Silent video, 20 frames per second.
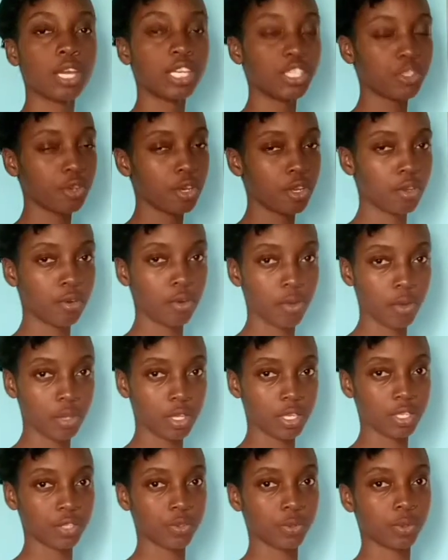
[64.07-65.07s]
ensure you know
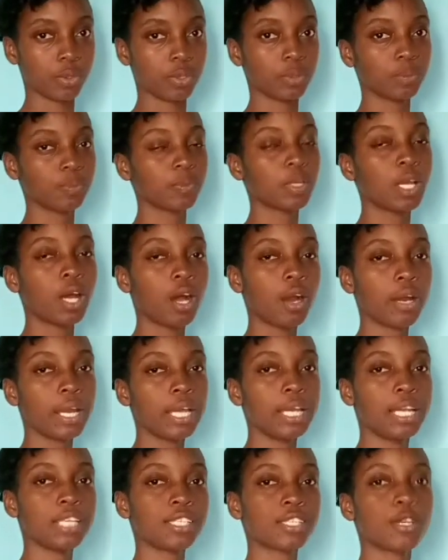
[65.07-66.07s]
this rule.
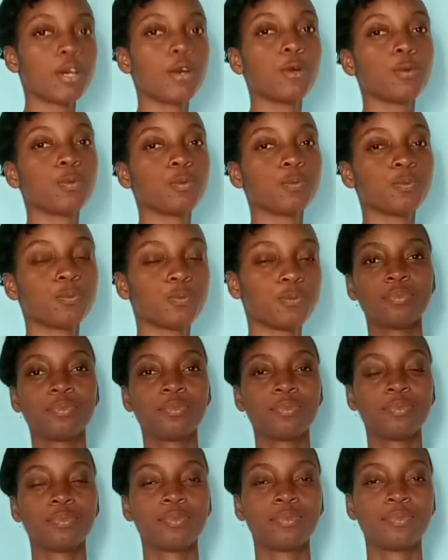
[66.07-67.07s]
Alright, let's go.
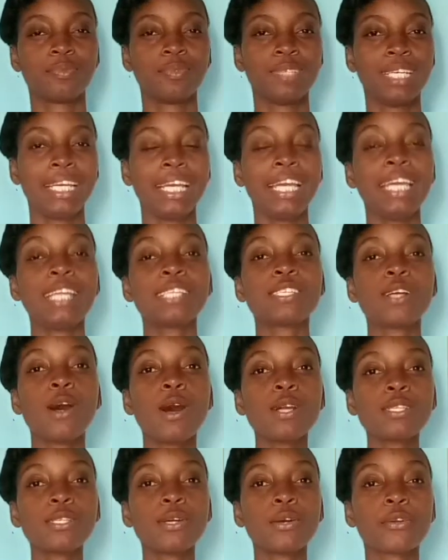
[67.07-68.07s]
It is
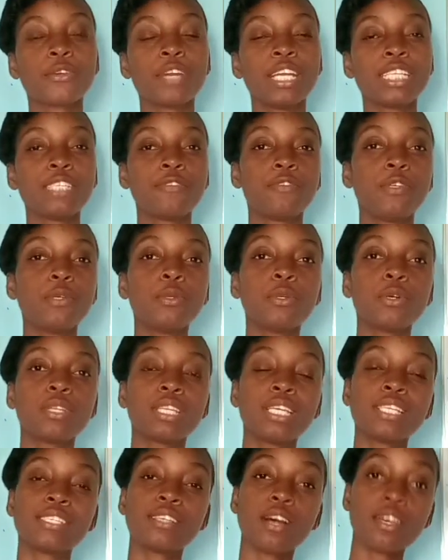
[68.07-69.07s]
also great if you know
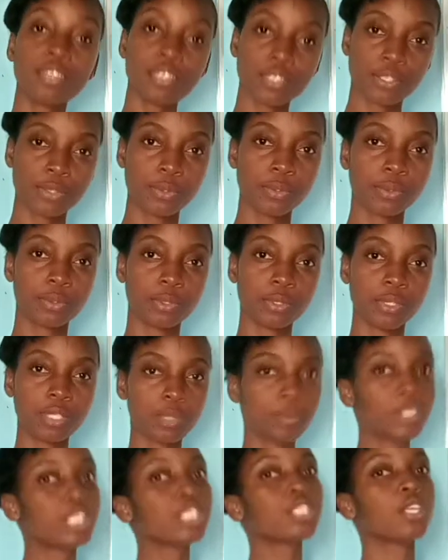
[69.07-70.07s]
these other two rules,
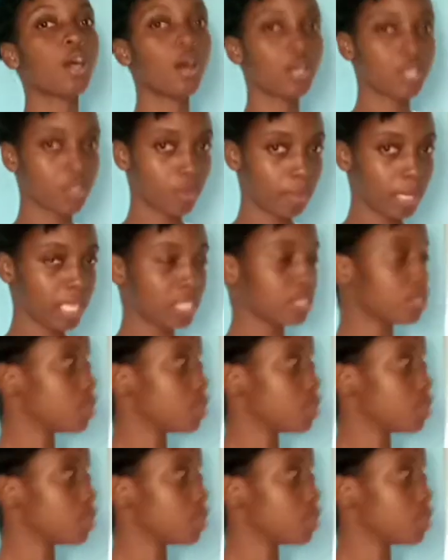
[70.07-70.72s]
which is also based